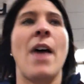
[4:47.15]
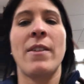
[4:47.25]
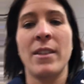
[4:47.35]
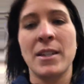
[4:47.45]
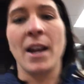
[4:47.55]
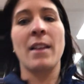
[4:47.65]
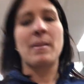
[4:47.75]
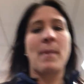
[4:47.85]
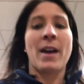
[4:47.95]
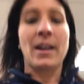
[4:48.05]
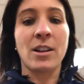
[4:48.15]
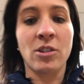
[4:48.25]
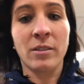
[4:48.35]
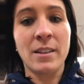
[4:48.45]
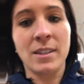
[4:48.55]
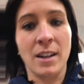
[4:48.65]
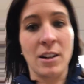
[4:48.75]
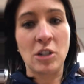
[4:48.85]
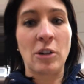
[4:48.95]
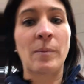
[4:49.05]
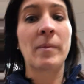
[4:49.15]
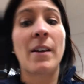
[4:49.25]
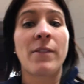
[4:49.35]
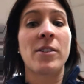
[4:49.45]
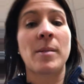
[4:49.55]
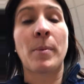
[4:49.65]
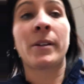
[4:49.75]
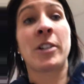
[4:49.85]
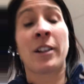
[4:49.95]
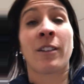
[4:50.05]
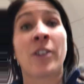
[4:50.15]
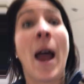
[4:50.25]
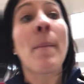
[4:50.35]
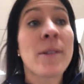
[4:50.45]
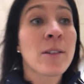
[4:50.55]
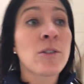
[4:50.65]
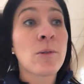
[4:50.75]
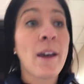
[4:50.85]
and then the title of the podcast you're listening to. If there's a particular episode you